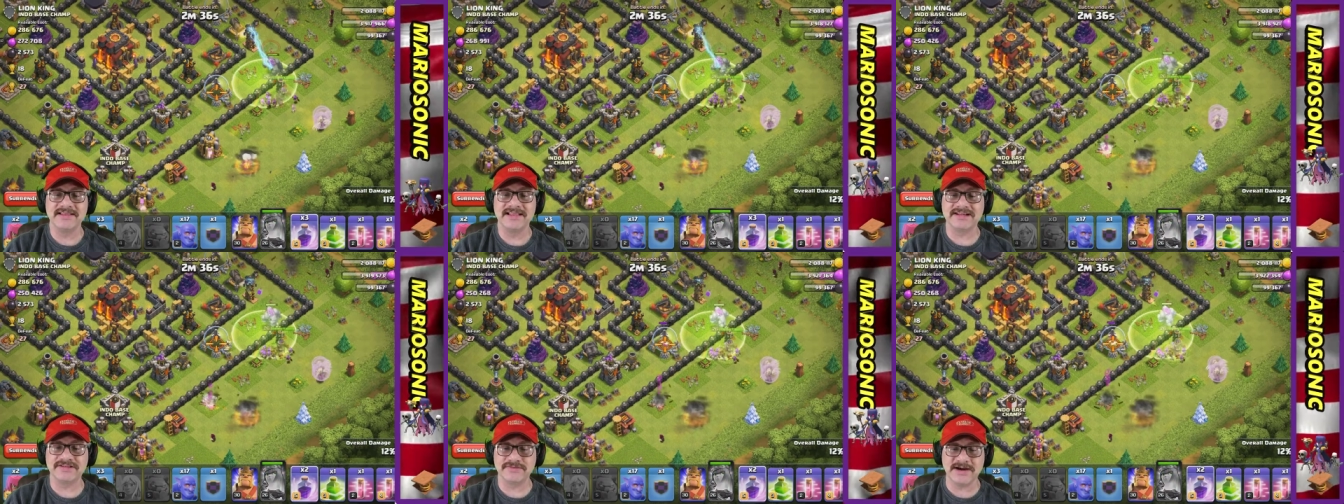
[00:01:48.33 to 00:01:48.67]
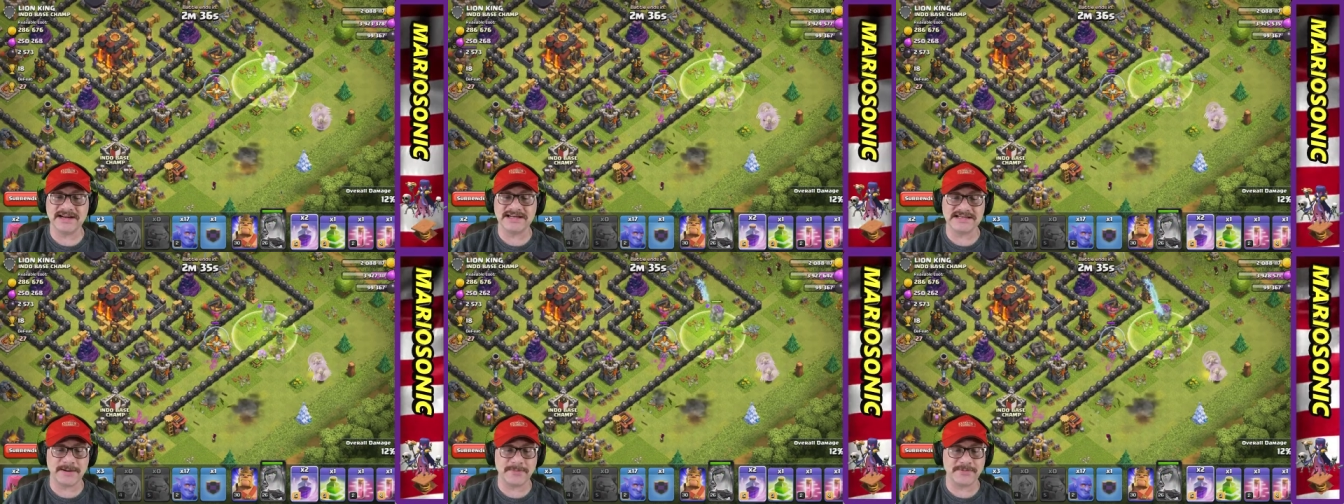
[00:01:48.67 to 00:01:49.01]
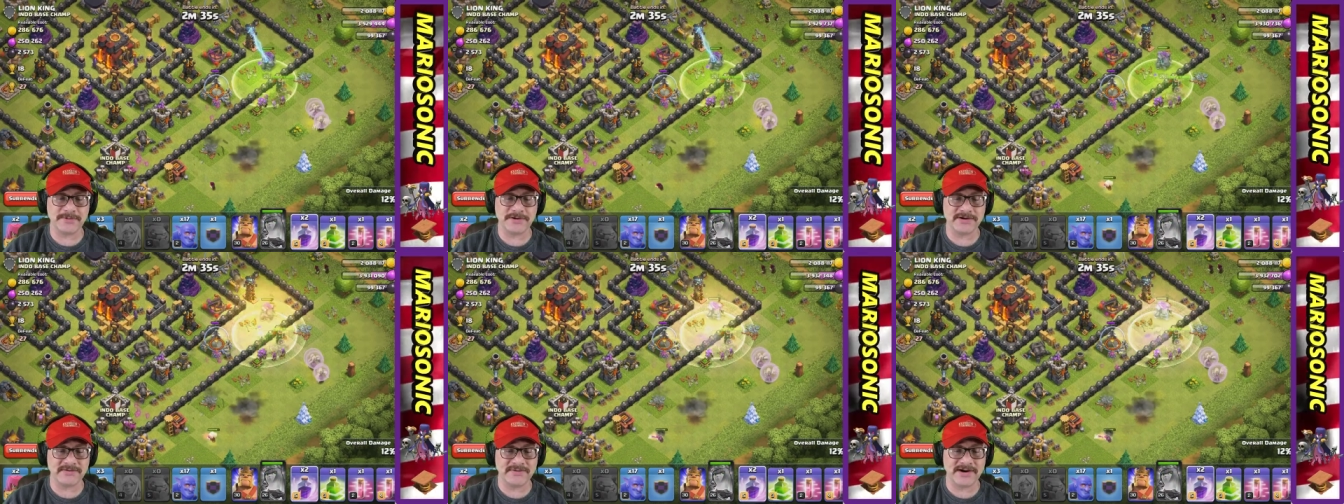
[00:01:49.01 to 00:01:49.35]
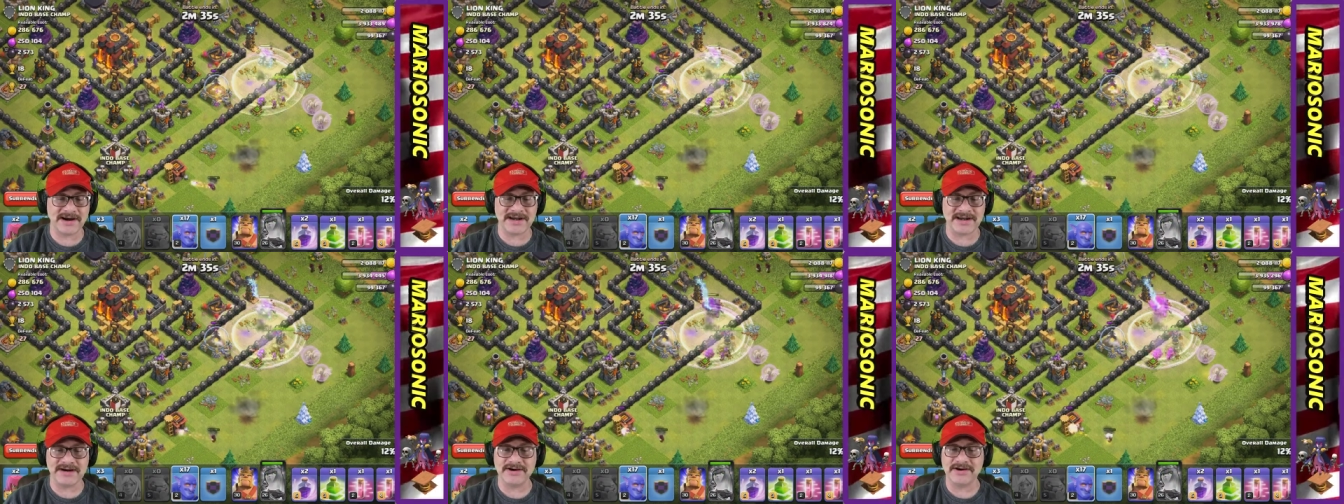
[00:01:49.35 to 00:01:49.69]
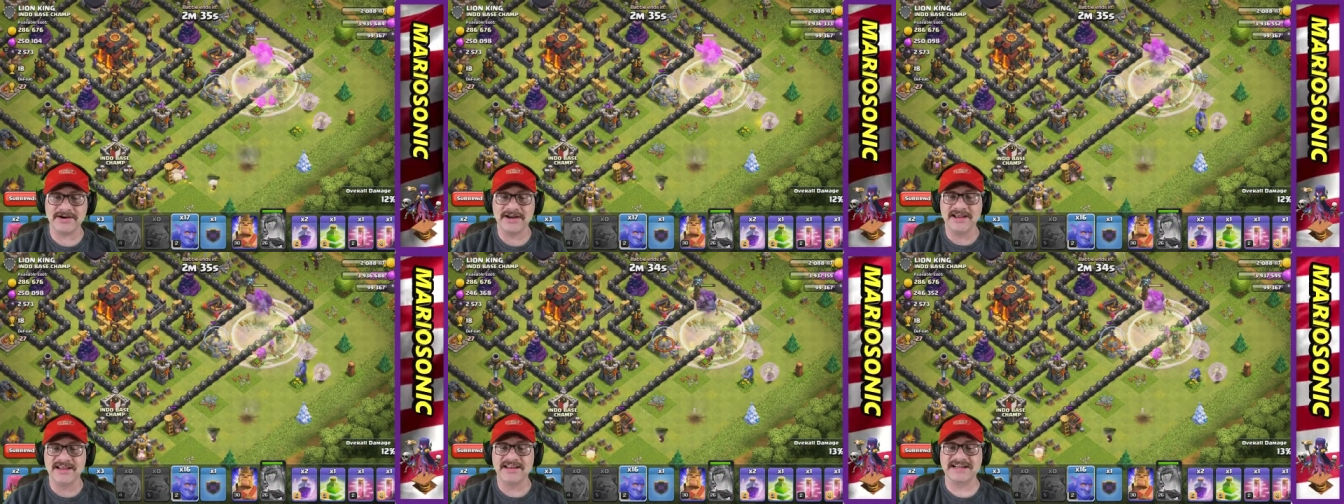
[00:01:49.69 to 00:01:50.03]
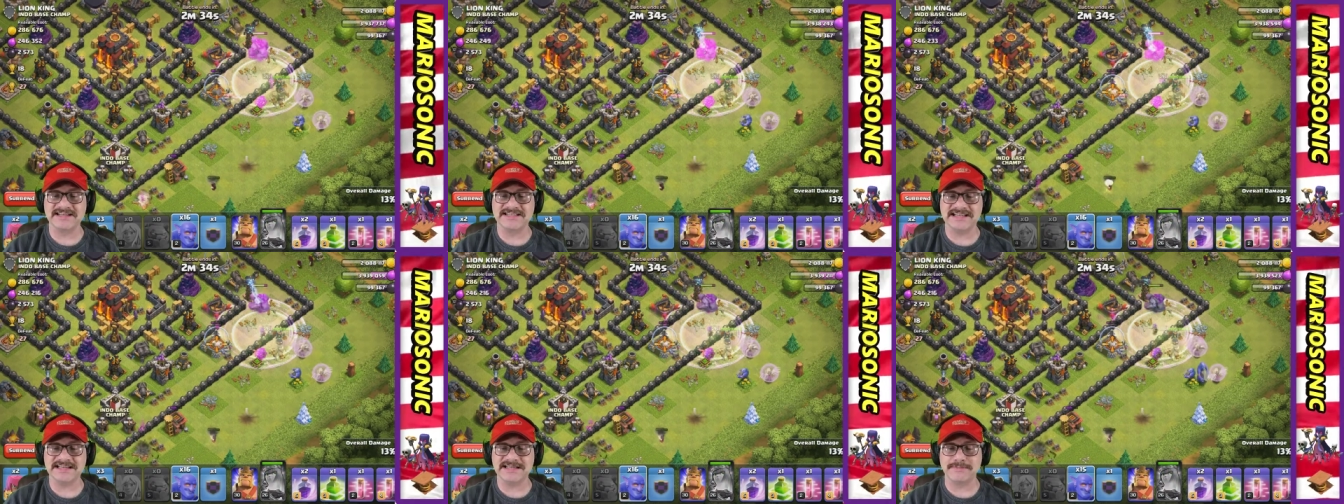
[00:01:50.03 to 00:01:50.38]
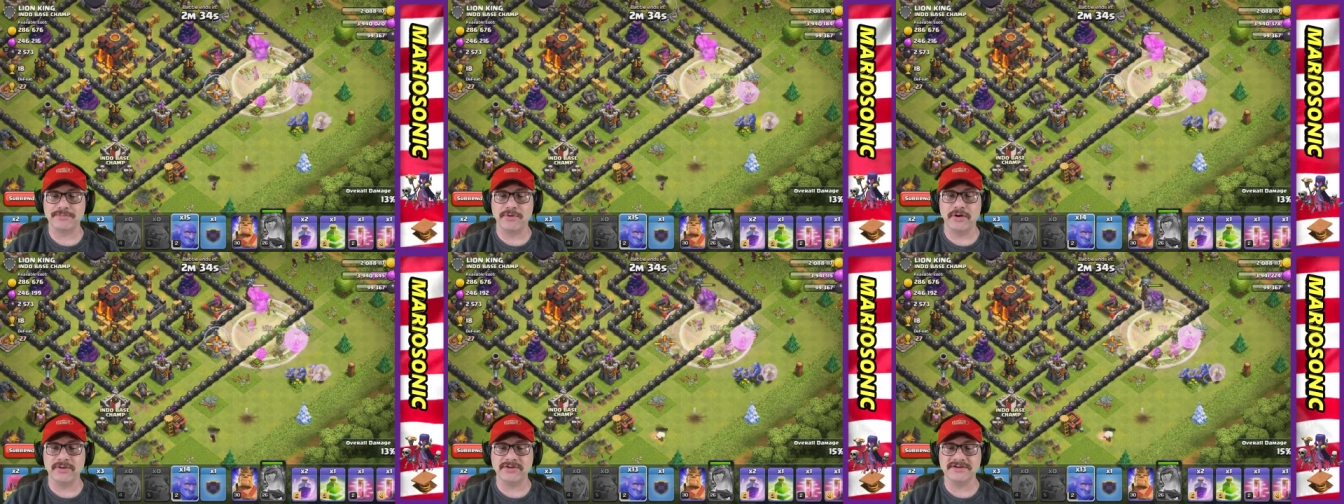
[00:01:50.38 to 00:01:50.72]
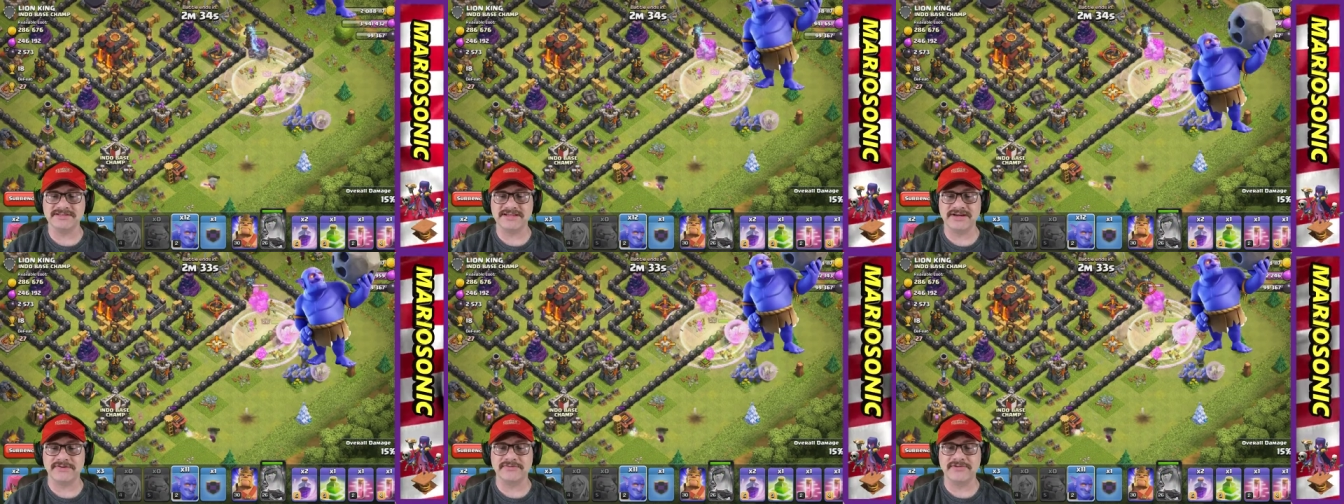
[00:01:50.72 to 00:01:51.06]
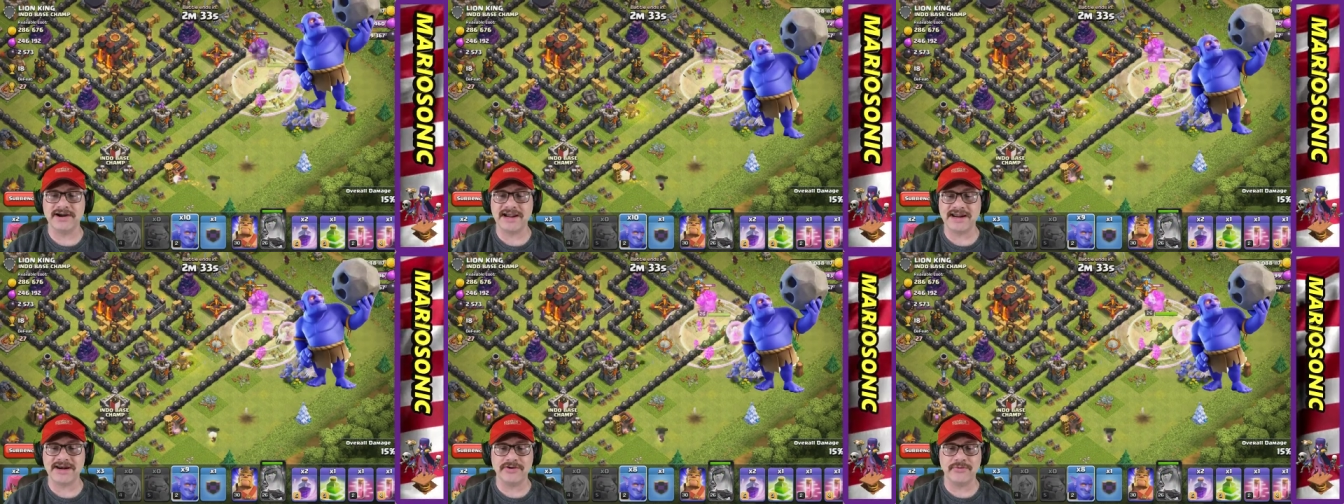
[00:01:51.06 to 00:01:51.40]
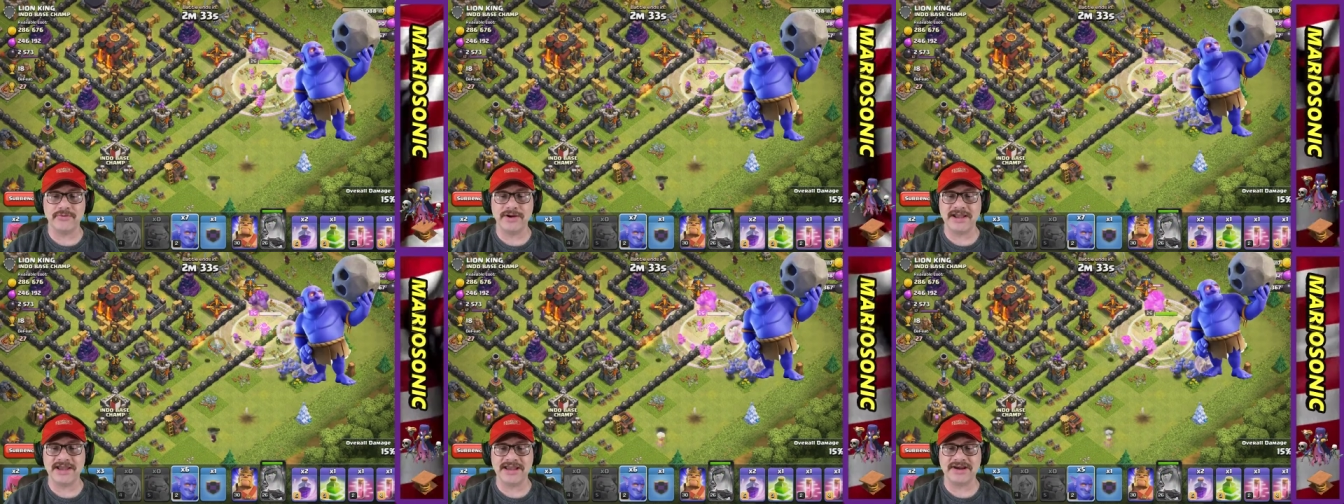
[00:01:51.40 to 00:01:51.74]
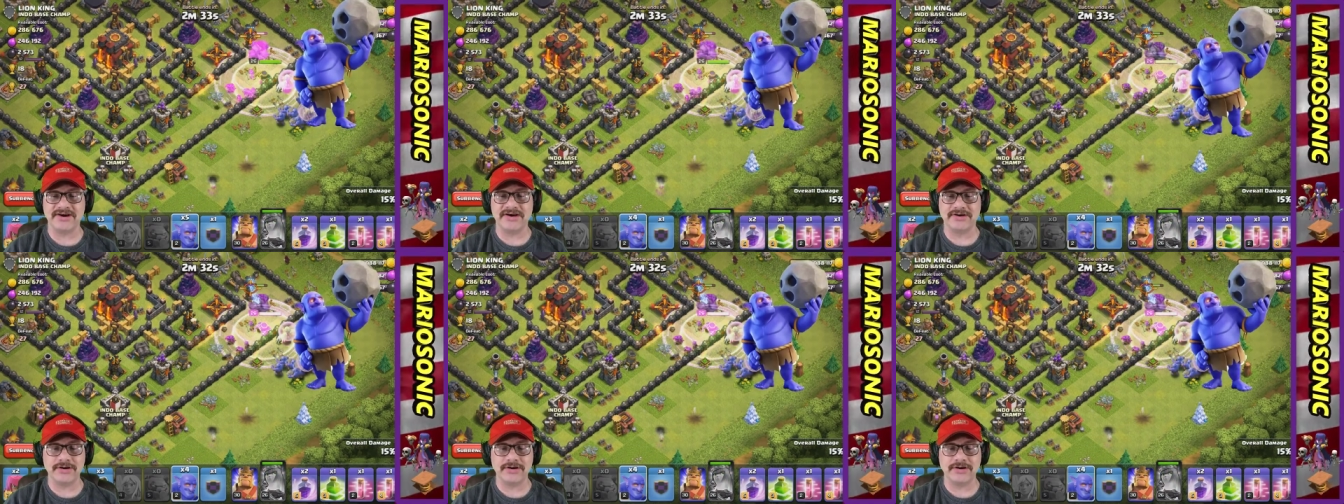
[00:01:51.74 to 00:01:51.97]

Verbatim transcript: Let's raise up here right here. Let's get some bowlers in right away here.